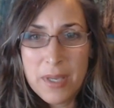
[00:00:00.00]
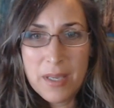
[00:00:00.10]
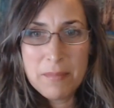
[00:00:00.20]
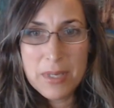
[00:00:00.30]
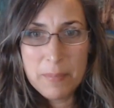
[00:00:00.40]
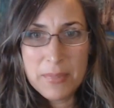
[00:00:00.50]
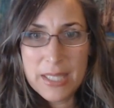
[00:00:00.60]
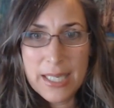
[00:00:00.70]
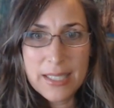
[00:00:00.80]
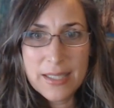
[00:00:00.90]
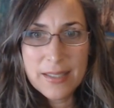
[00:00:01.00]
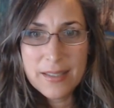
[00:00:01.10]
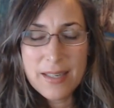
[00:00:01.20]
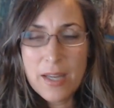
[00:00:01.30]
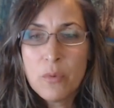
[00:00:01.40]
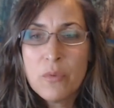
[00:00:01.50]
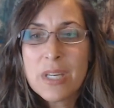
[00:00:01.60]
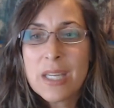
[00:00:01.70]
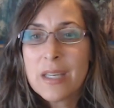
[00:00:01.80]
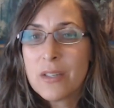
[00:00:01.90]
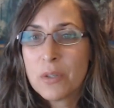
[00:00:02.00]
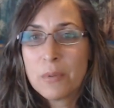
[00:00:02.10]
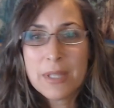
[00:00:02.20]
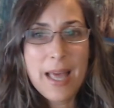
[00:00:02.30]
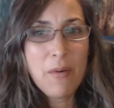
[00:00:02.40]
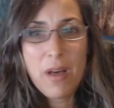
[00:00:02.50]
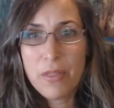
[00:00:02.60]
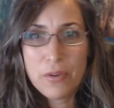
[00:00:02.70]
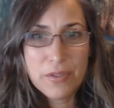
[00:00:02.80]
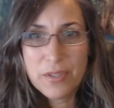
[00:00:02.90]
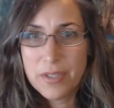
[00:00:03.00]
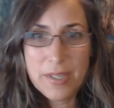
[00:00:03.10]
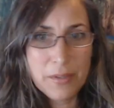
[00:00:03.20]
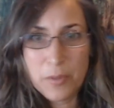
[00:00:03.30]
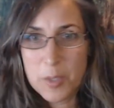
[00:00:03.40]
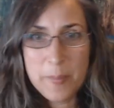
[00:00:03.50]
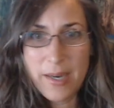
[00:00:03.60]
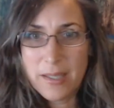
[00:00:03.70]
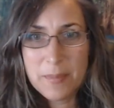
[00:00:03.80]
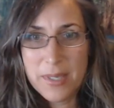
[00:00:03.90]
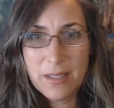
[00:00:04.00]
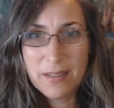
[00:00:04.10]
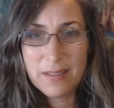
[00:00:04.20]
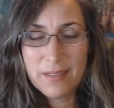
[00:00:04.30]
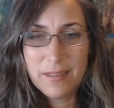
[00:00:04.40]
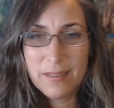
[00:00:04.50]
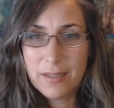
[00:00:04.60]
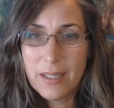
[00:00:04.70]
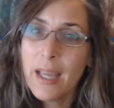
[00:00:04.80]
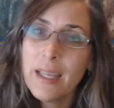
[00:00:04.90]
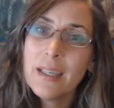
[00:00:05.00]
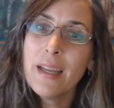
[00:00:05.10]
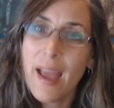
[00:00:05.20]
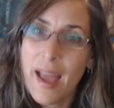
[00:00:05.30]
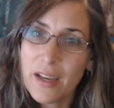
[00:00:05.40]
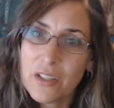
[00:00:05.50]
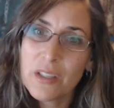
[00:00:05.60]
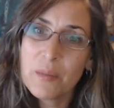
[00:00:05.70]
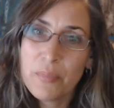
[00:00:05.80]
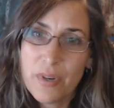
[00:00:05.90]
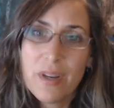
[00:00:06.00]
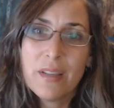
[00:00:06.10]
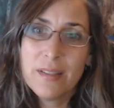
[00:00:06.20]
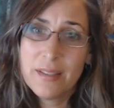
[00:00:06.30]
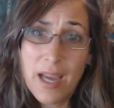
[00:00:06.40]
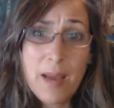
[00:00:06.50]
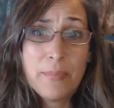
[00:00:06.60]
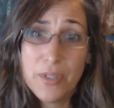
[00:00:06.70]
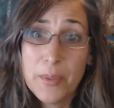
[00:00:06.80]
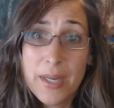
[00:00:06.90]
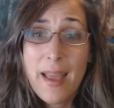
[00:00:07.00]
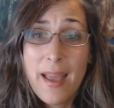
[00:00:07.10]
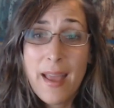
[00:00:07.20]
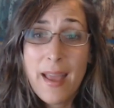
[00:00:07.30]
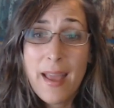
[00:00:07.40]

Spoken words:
manipulated, and I don't need to allow others to disrespect me. And I can actually put a stop to it.